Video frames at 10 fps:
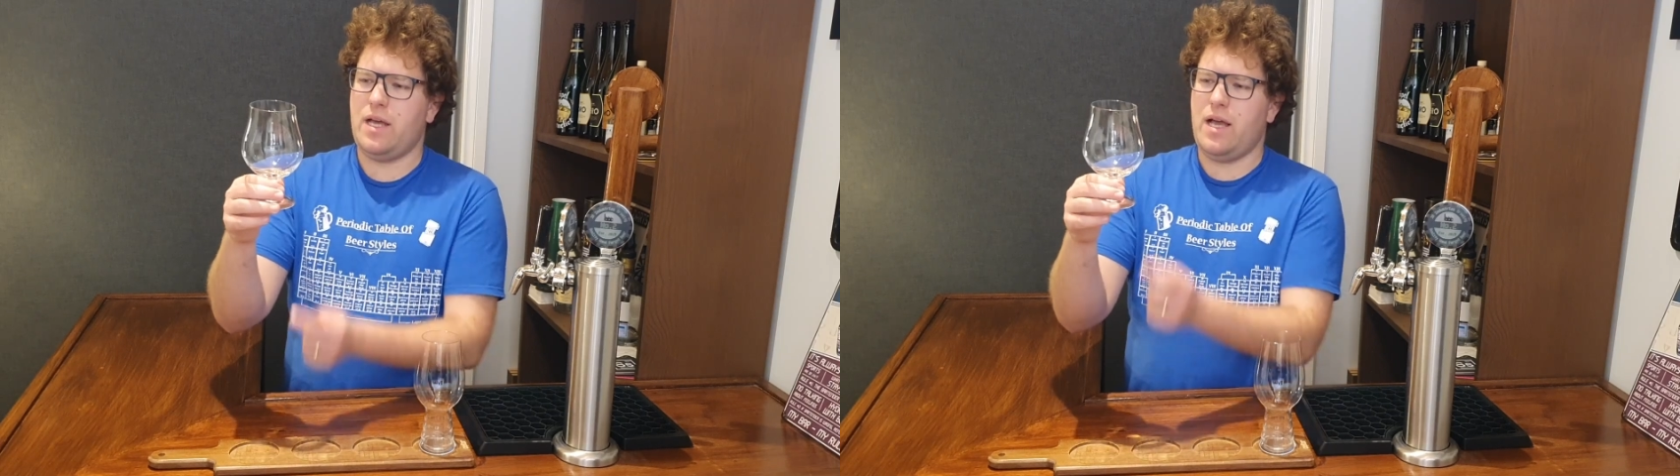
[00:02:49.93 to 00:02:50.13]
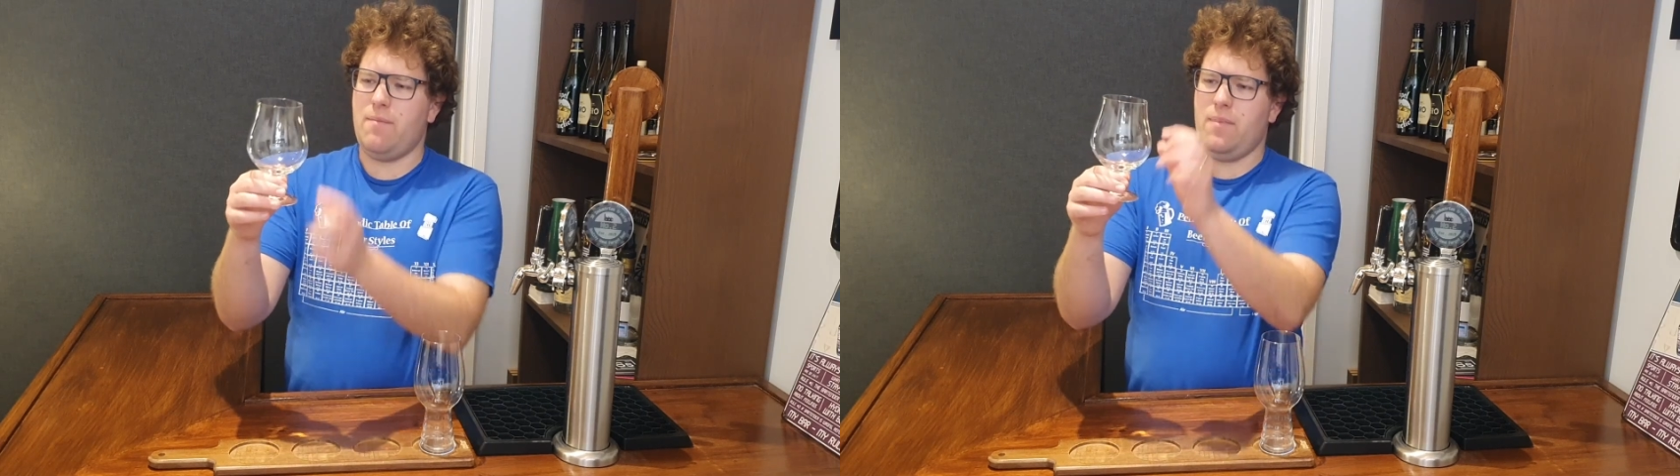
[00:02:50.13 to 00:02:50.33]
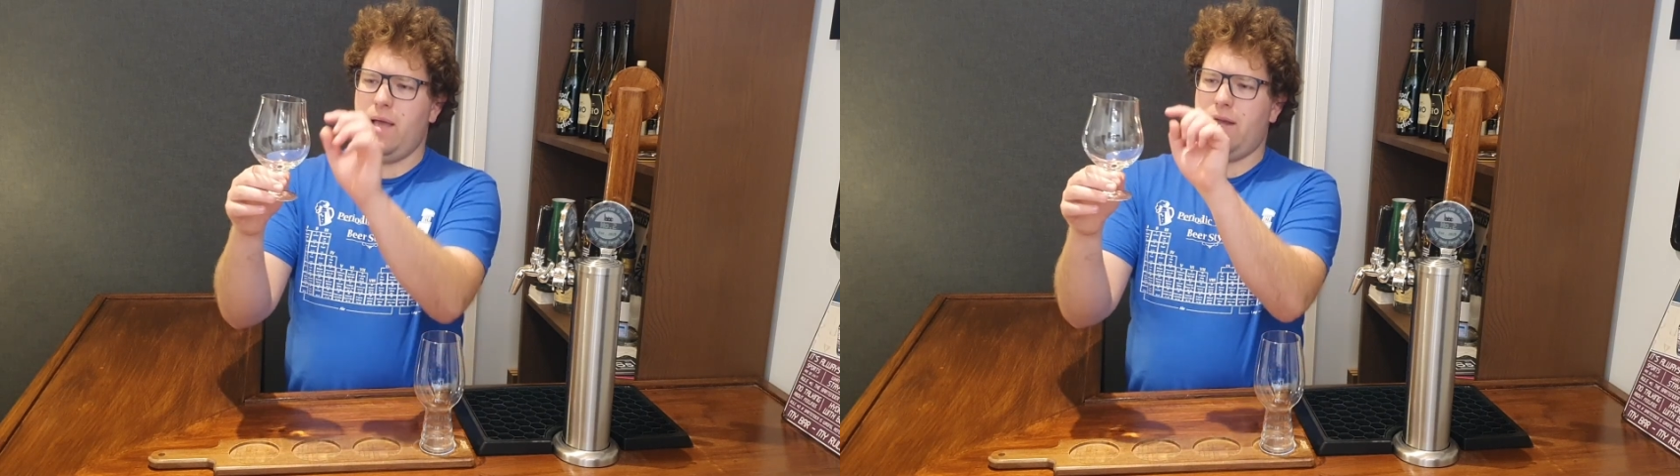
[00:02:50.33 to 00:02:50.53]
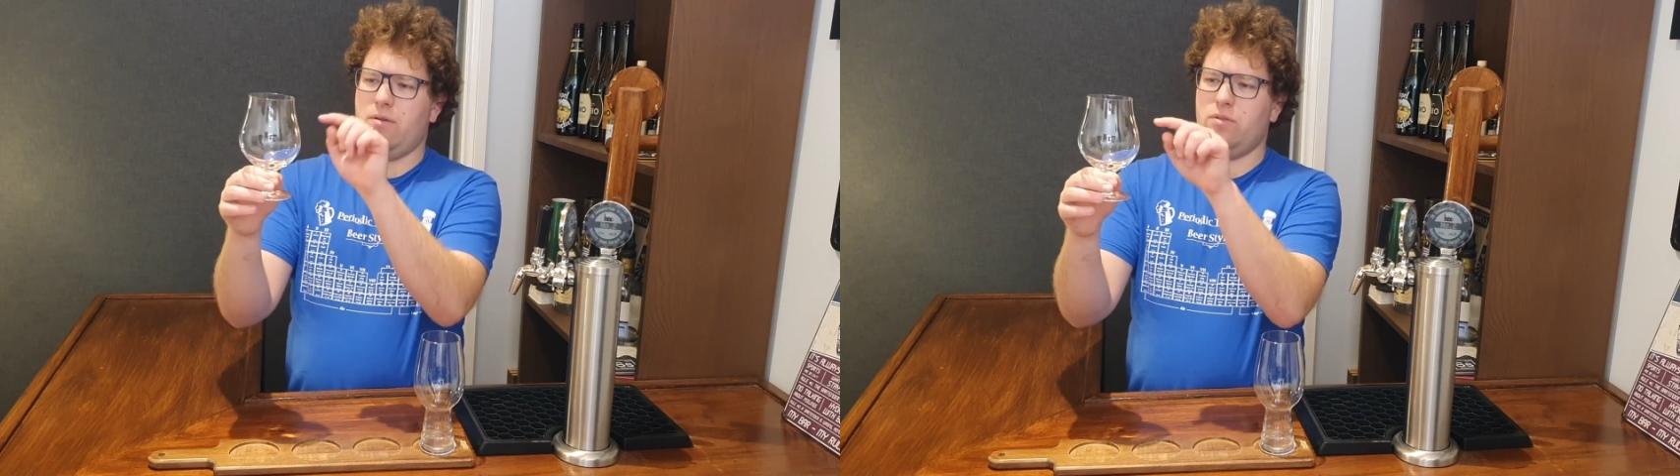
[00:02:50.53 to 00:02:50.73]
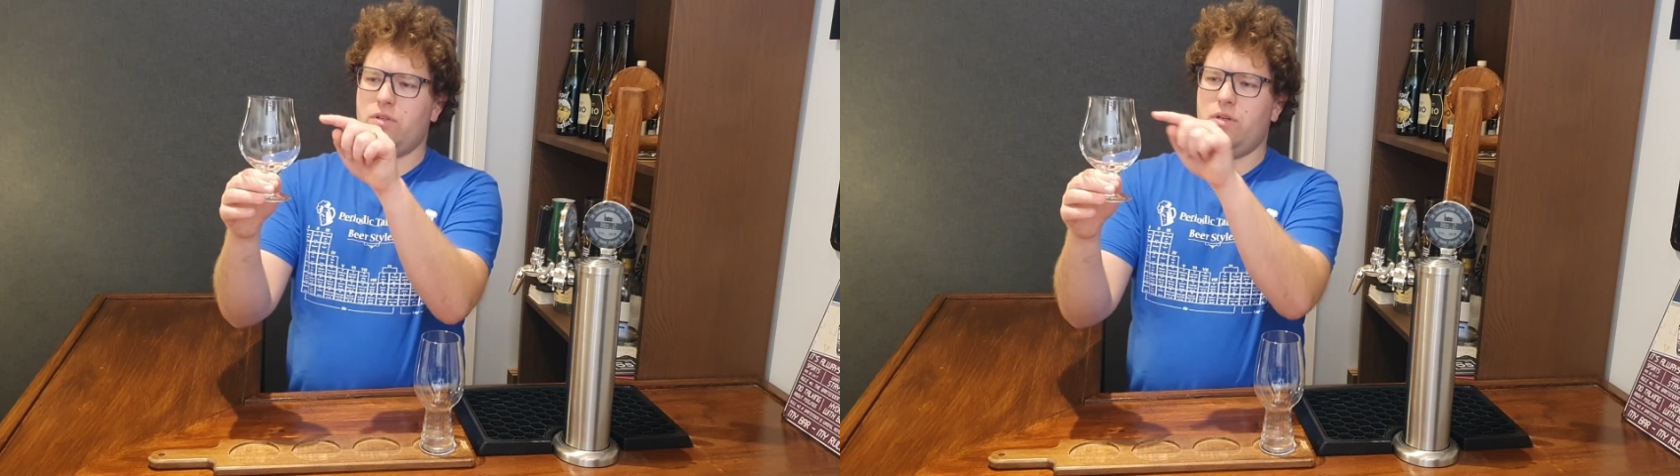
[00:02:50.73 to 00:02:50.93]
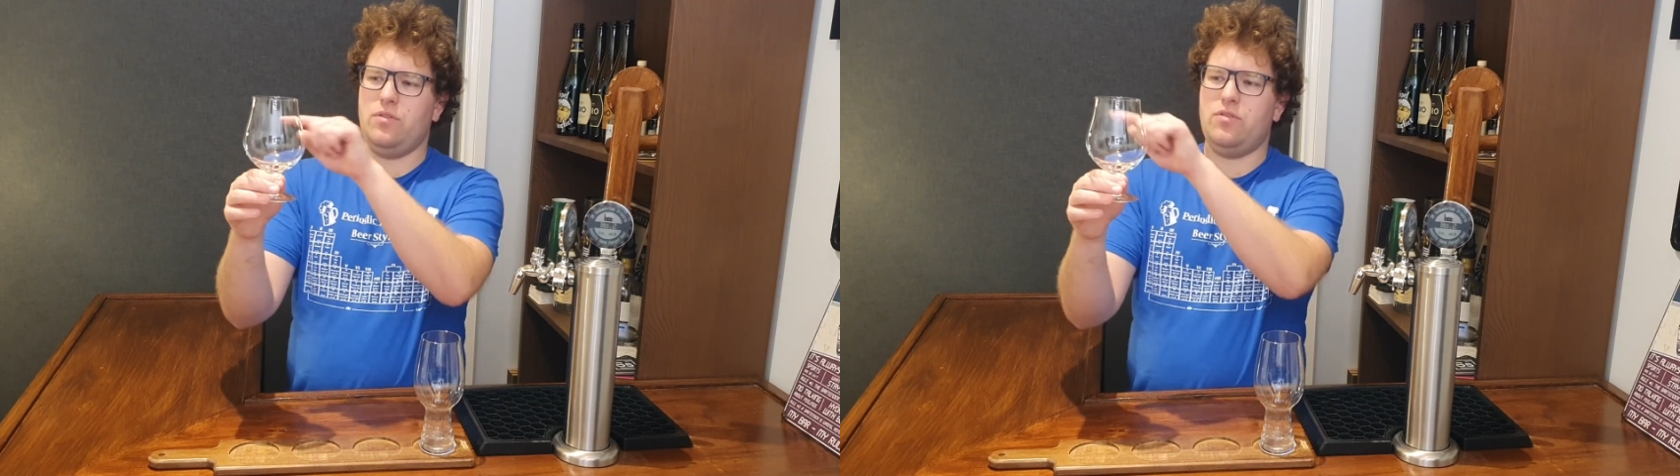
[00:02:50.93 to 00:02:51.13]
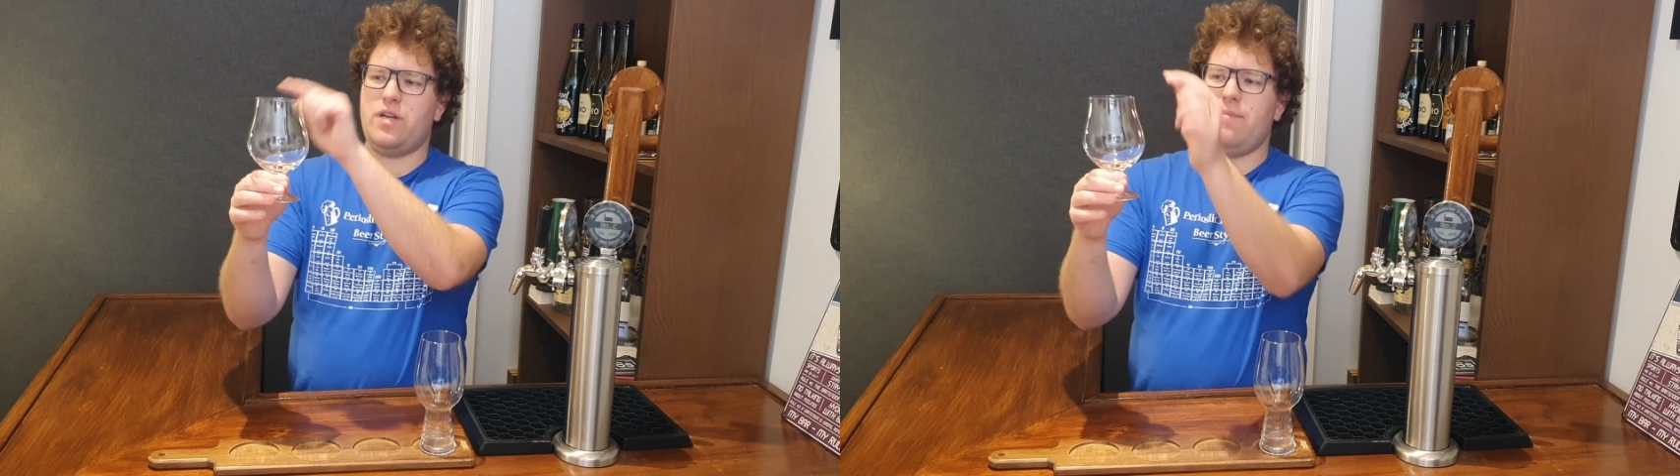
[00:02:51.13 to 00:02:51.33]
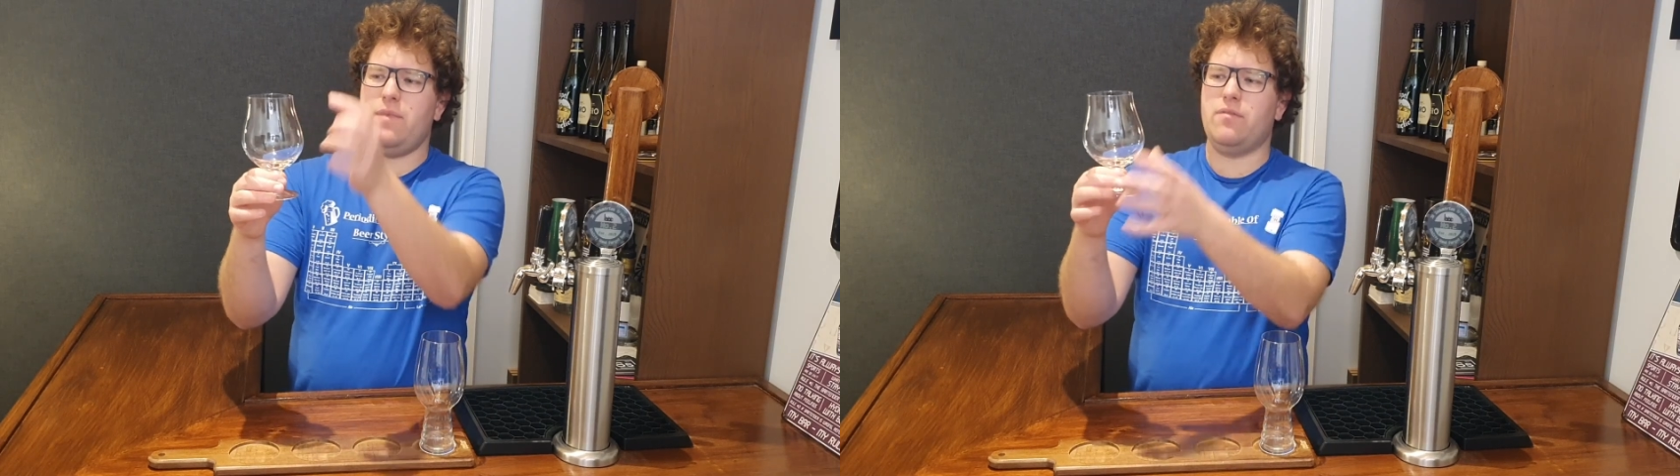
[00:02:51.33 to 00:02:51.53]
and also to
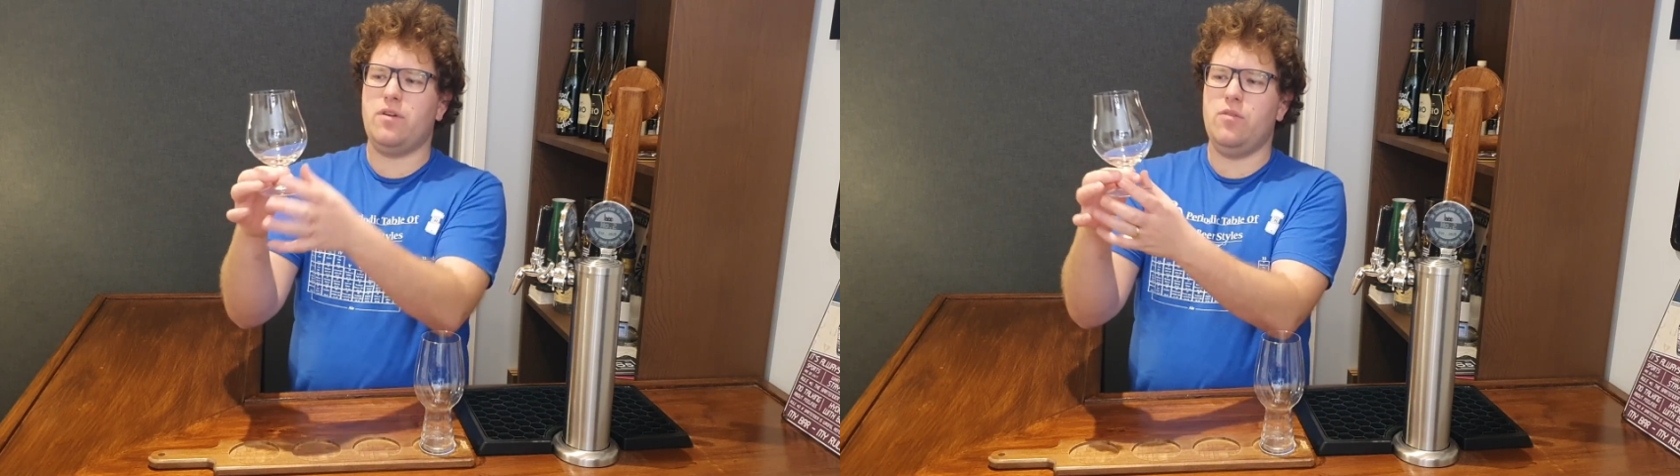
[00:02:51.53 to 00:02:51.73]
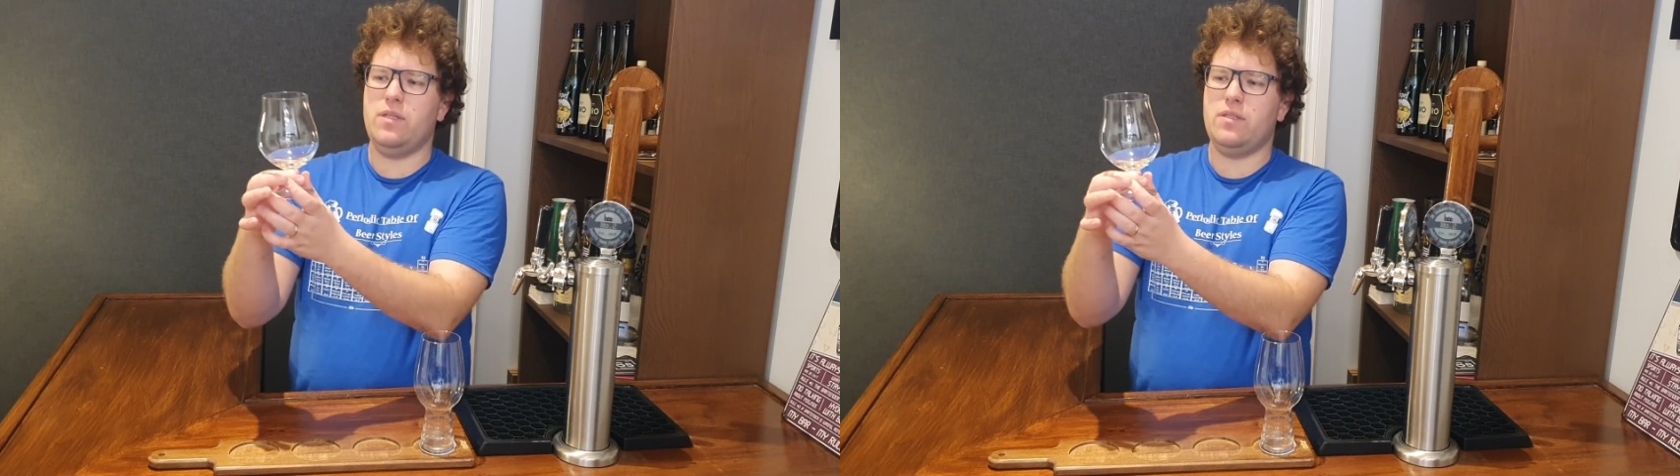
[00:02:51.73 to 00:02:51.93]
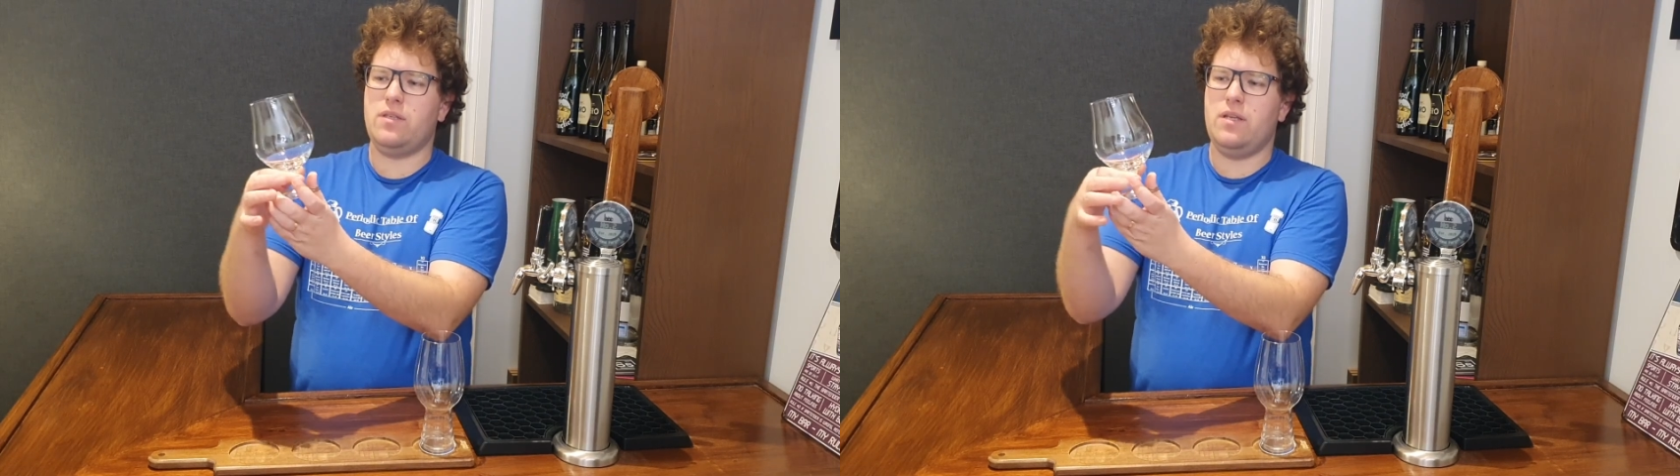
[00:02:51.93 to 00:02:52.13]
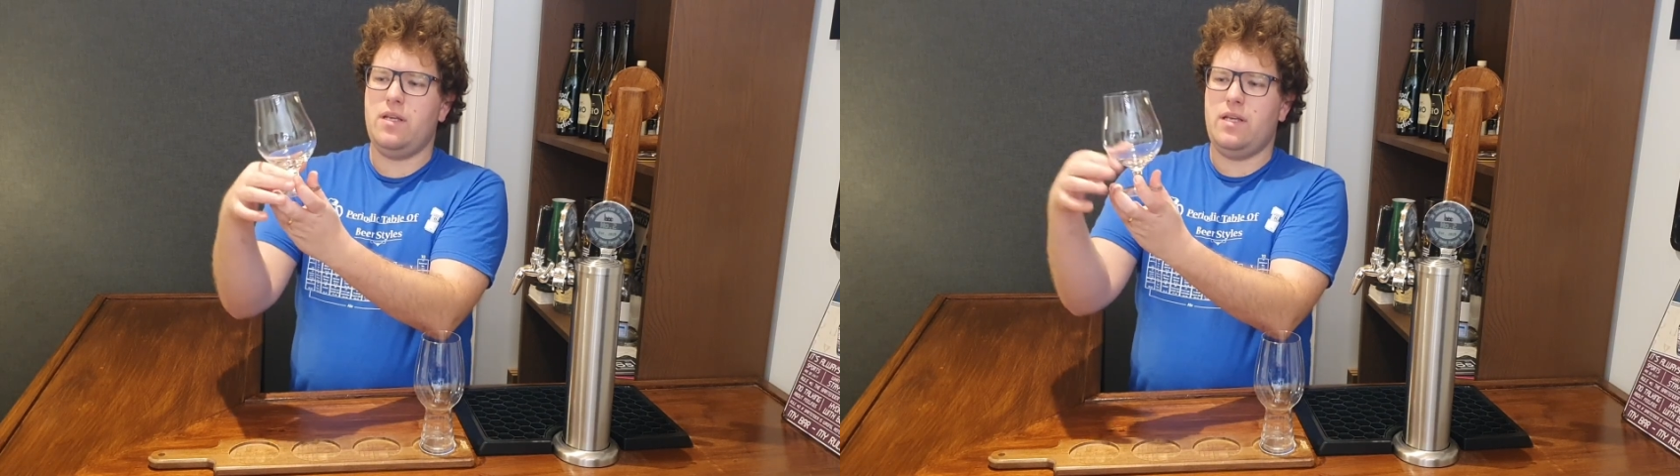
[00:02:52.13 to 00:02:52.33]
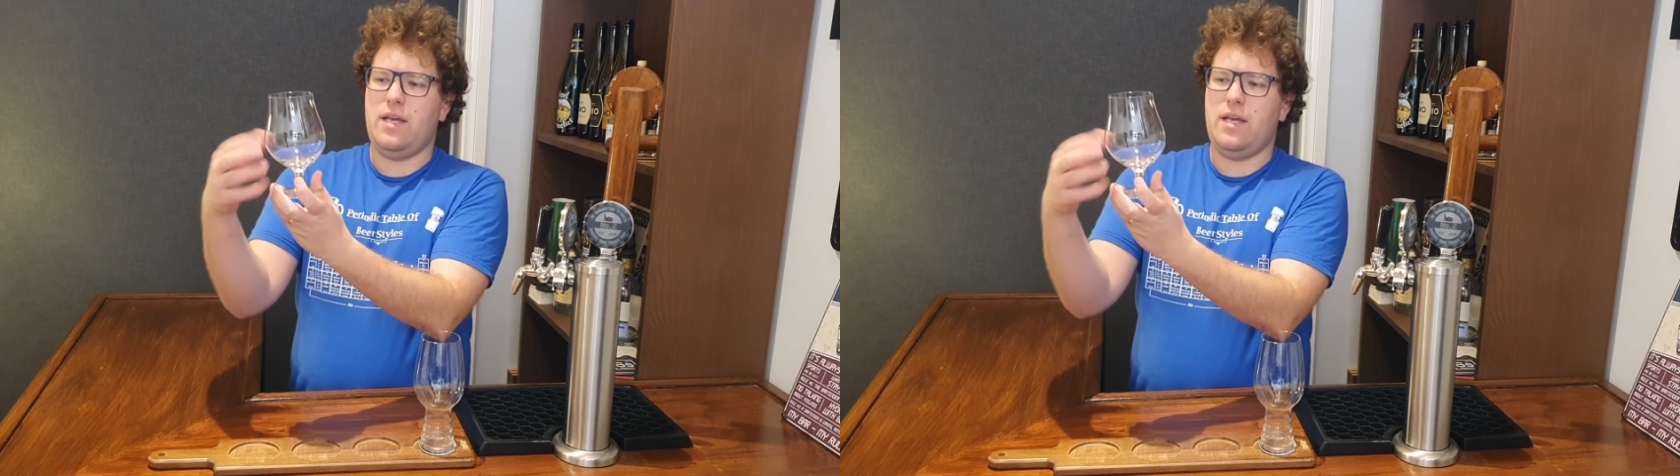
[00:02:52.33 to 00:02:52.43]
trap the aromas